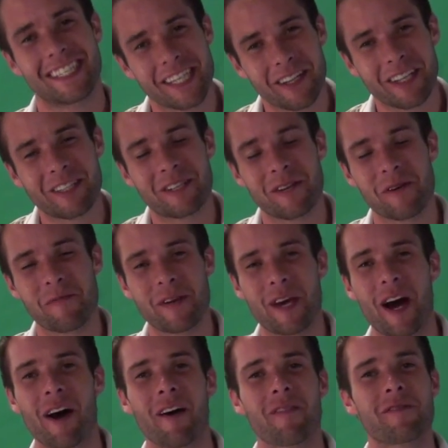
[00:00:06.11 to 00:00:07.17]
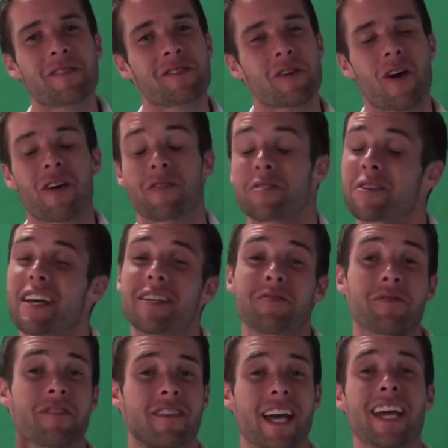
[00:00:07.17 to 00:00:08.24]
Dylan Tooby of the Soccer
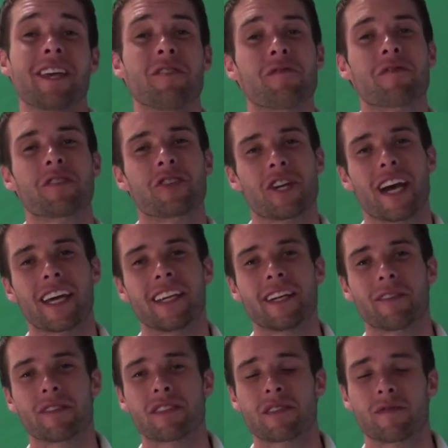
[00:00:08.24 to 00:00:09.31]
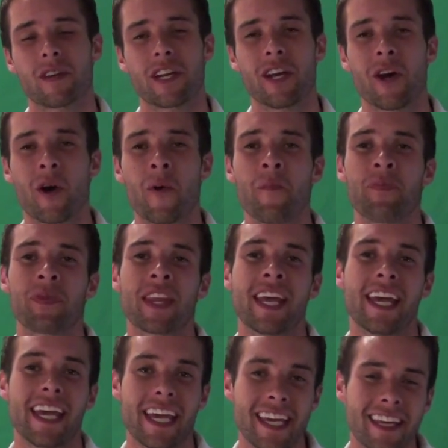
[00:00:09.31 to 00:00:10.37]
Central. Thank you for checking out this video.
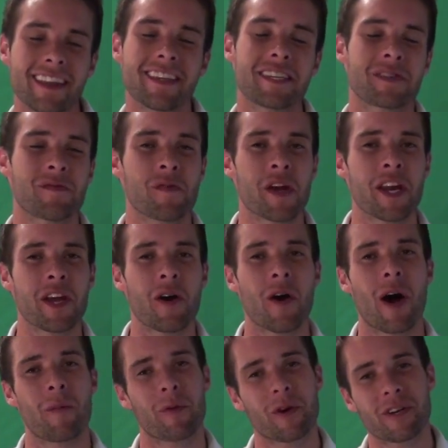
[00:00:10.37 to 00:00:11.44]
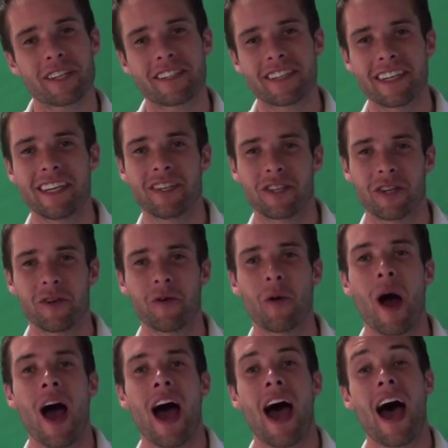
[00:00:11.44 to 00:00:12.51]
In this video, I'm going to teach
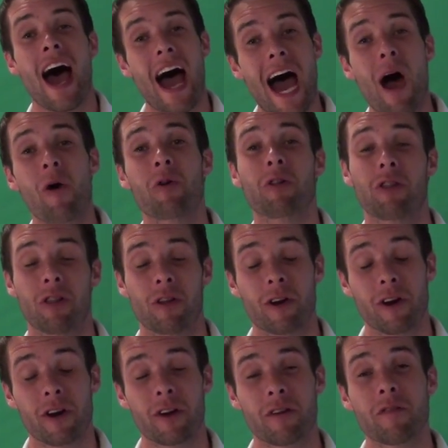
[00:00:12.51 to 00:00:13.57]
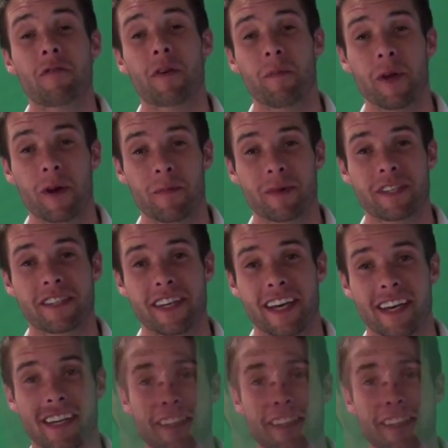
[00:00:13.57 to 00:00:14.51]
you how to learn from your mistakes.